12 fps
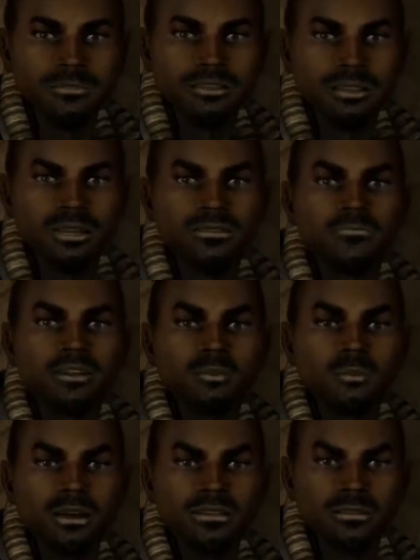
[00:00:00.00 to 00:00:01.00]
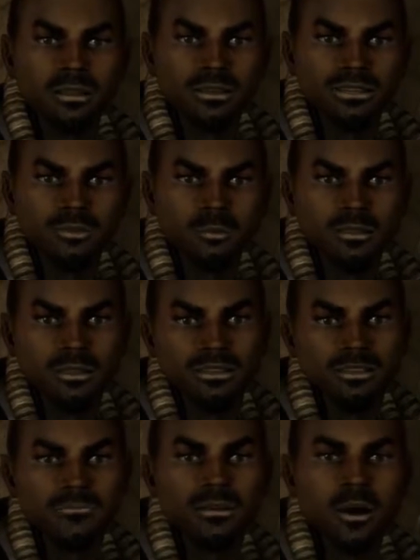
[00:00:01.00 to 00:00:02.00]
Then some other wastelander will get
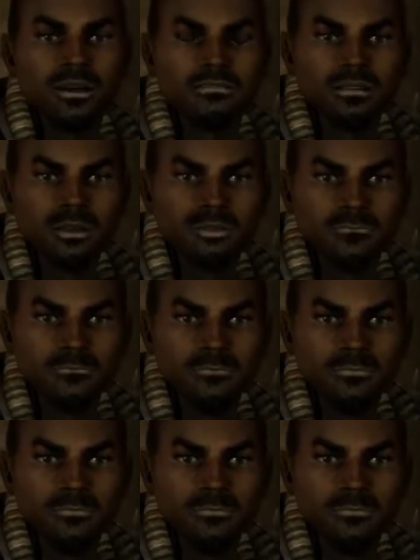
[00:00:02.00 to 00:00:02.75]
the bounty for them.